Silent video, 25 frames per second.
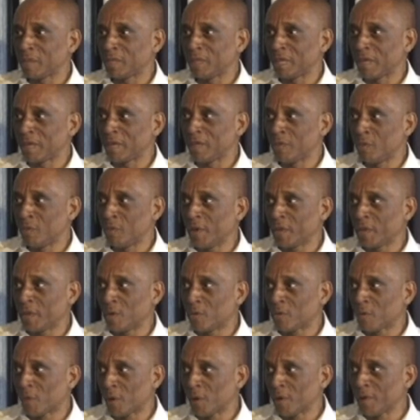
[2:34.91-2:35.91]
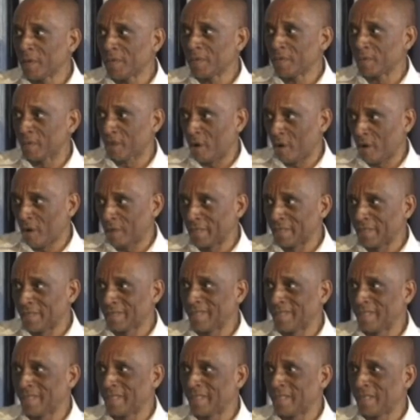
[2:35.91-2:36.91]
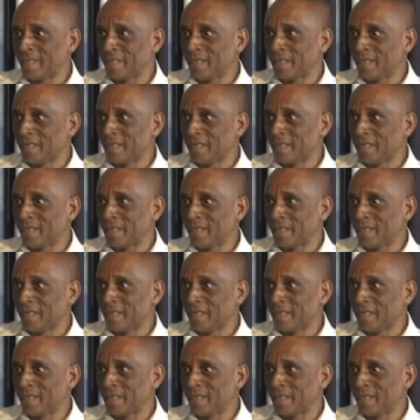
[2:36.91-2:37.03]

particularly where the world has gone,